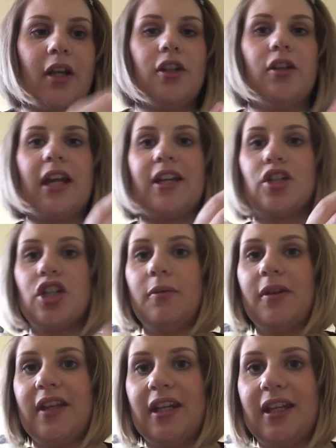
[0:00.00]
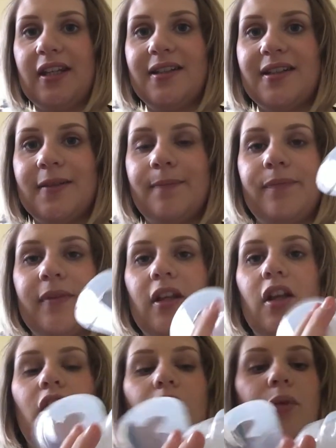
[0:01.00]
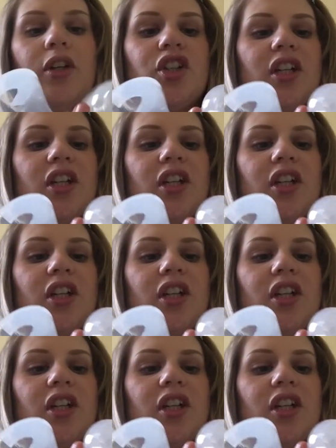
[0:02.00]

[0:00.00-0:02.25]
You get 2 of these, which